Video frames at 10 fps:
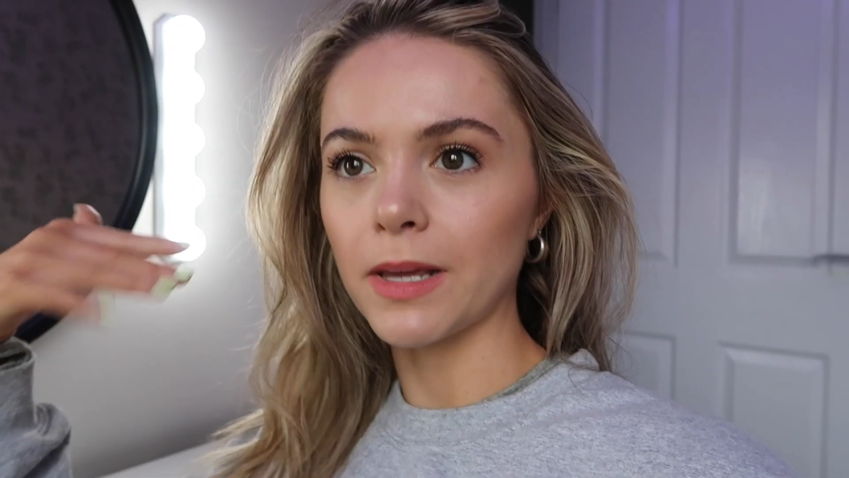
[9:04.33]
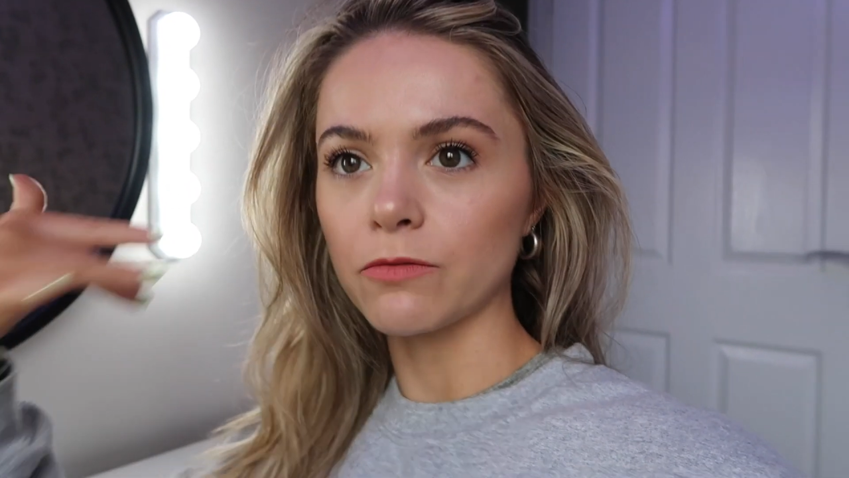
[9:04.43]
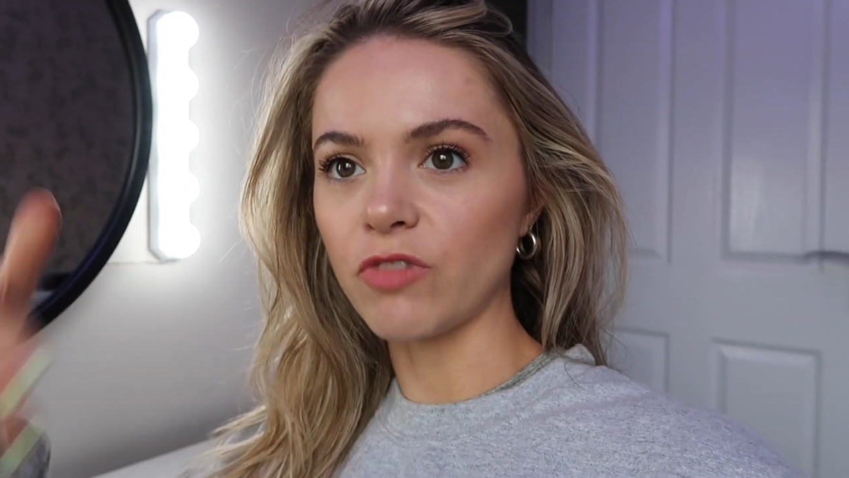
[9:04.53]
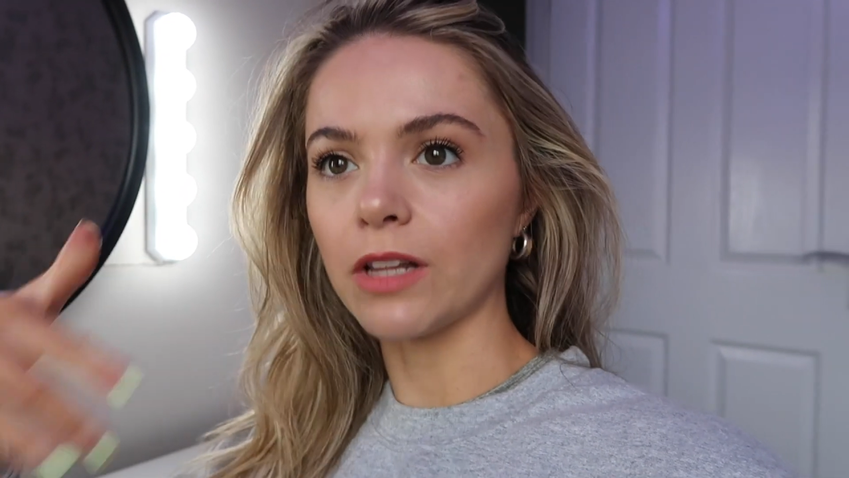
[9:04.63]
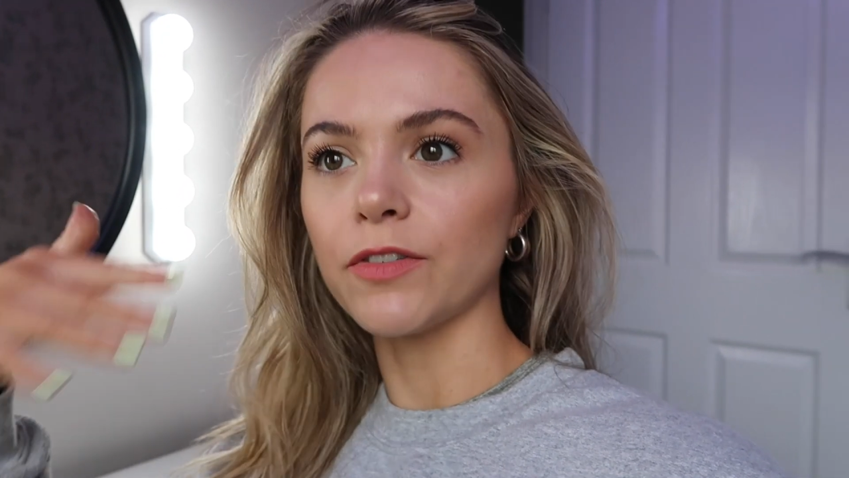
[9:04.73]
make
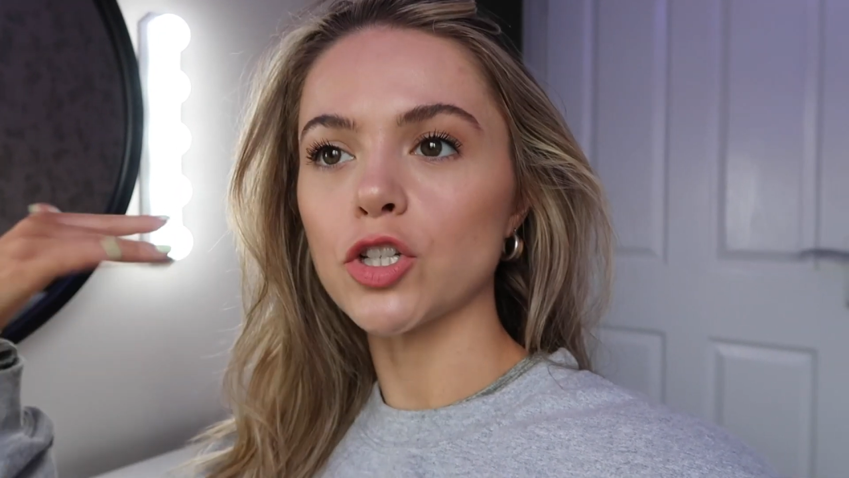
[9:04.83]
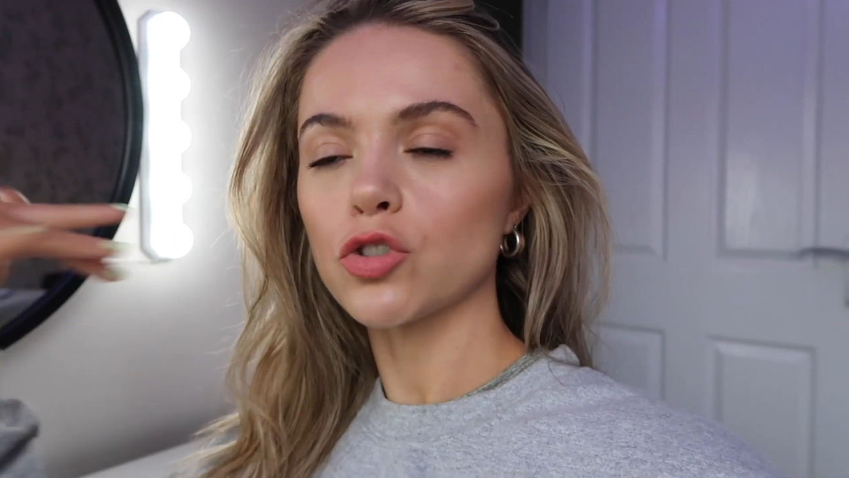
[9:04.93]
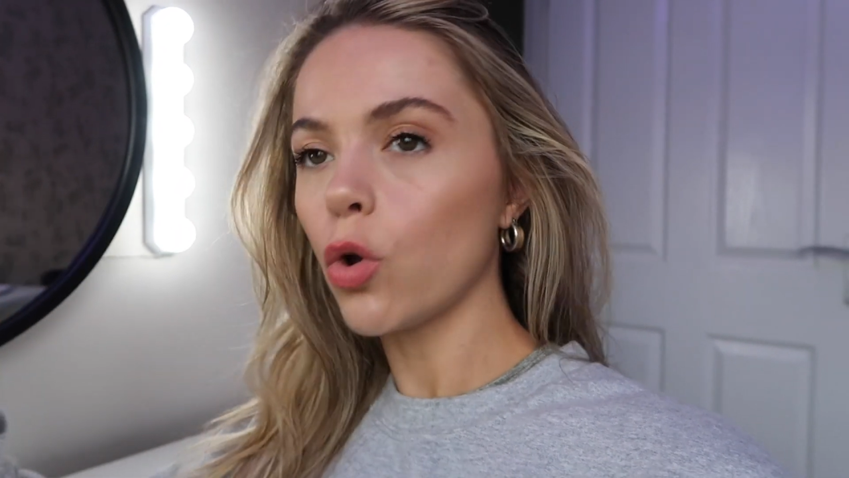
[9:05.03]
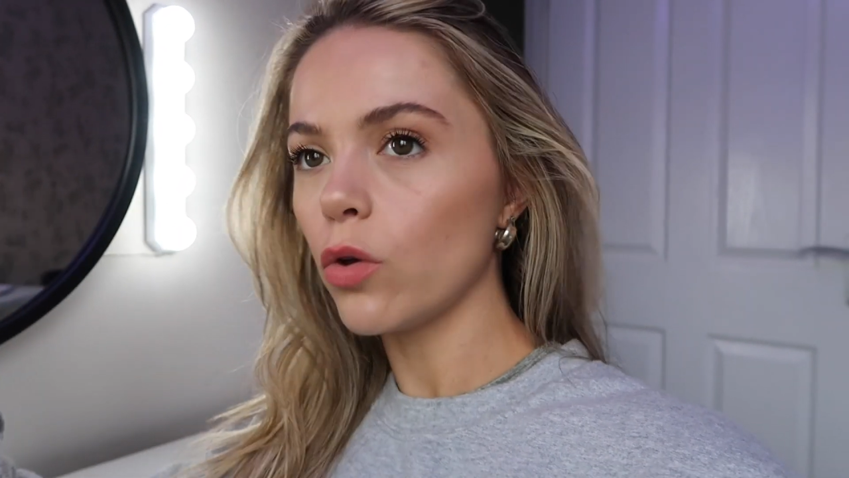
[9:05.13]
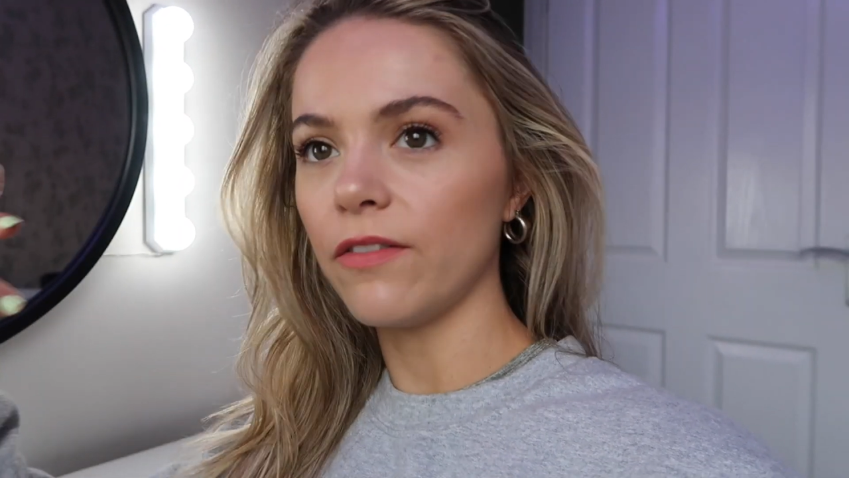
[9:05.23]
them relevant
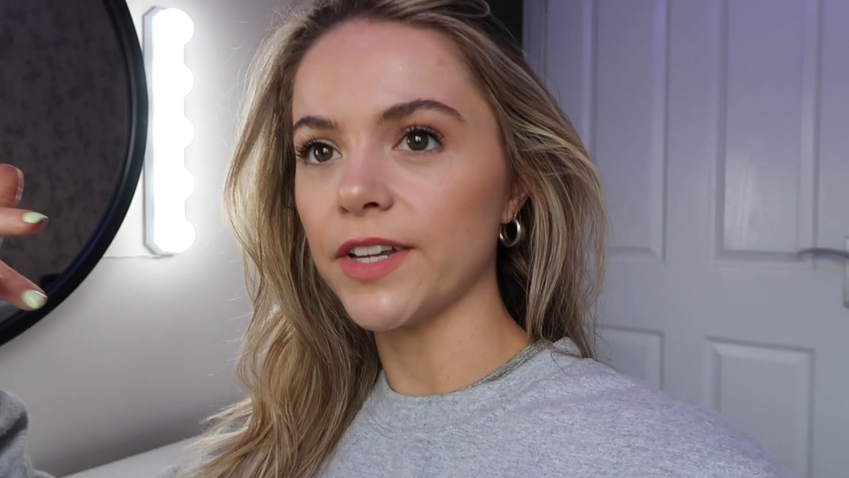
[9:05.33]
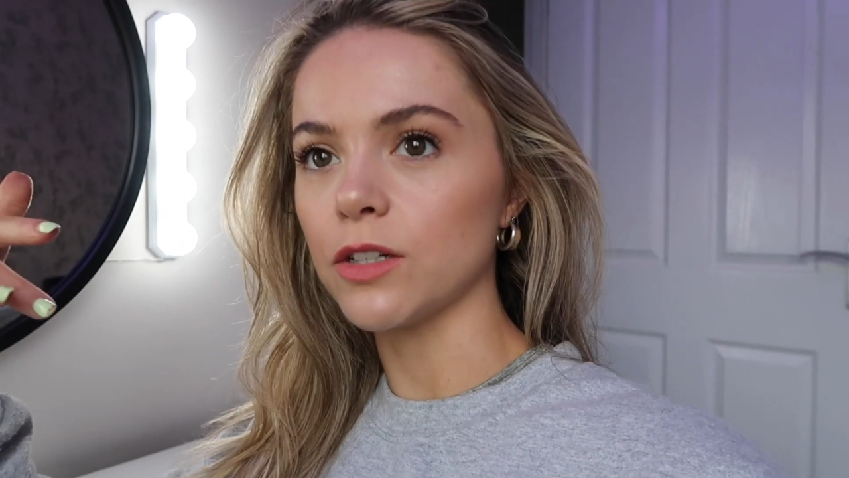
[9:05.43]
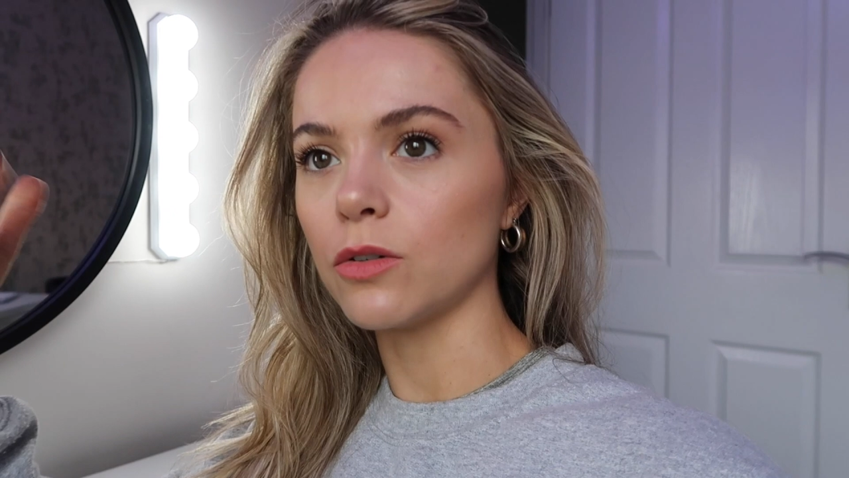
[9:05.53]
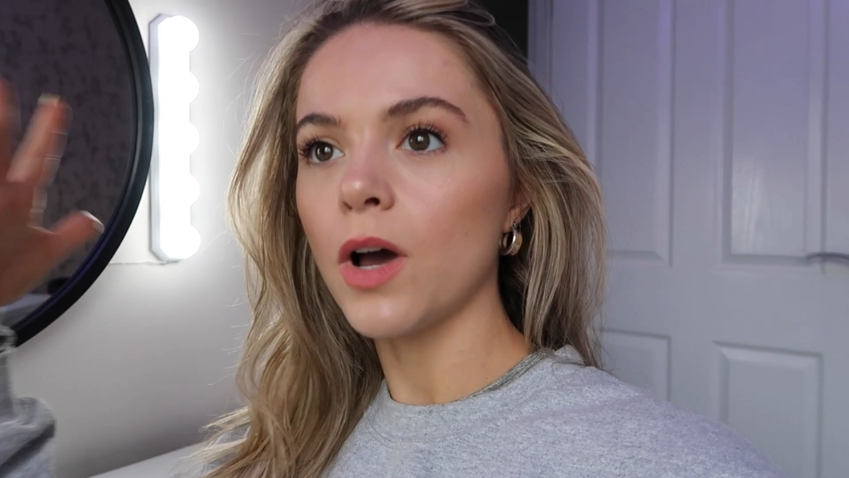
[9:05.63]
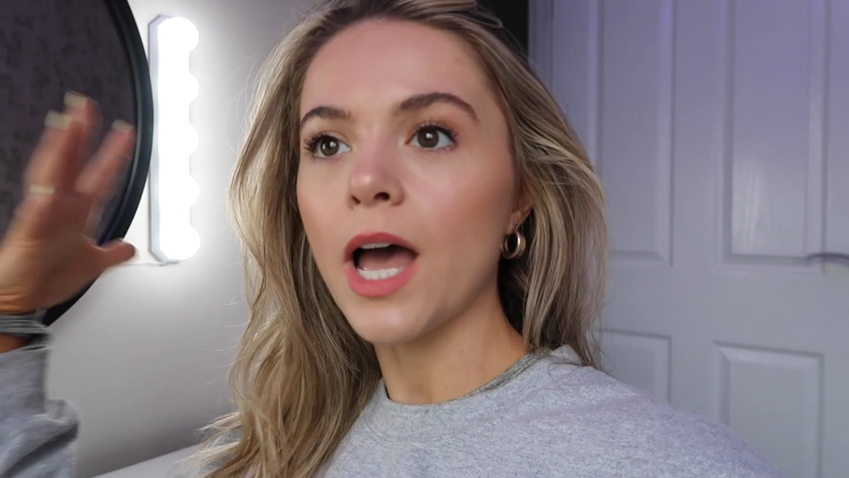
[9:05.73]
to the
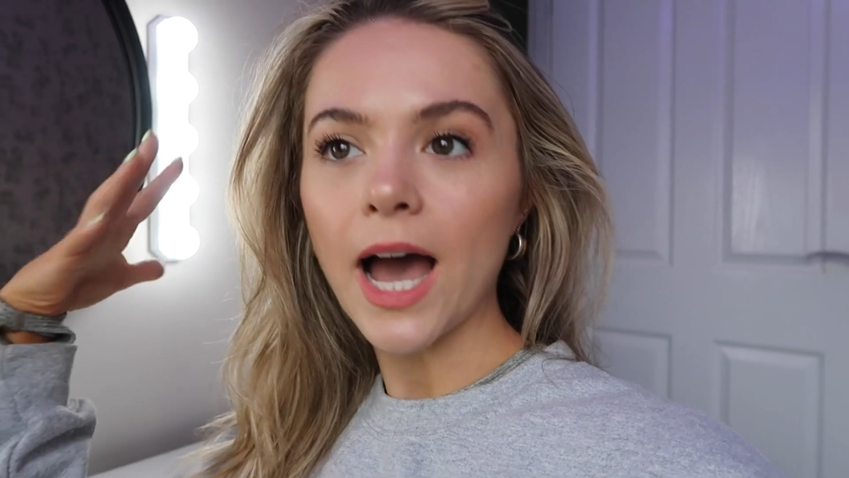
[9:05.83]
video.